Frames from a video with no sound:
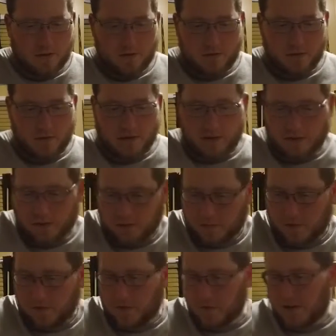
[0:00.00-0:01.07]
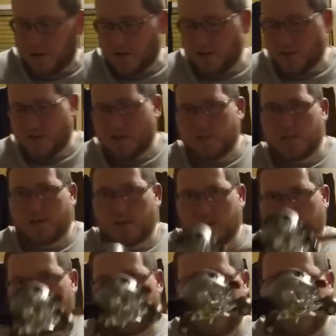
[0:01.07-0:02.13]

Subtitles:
So that's going to be for my jigs.